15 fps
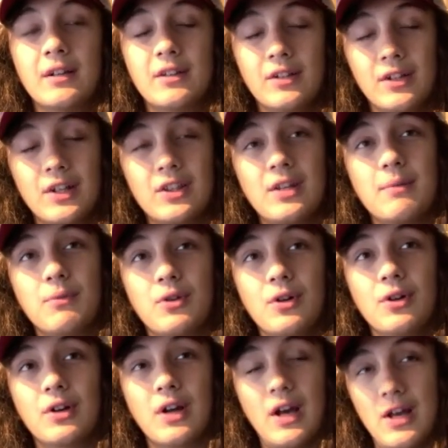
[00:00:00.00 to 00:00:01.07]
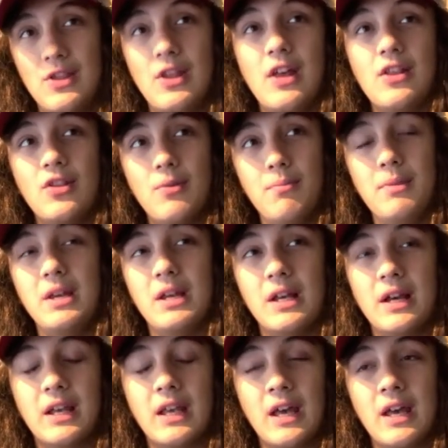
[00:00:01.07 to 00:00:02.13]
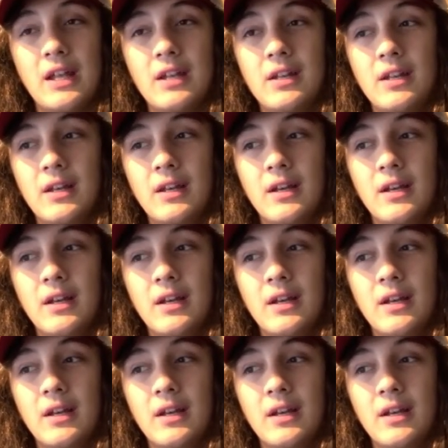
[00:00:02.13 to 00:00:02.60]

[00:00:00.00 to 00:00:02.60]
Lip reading: to let them cook, and then the meat again,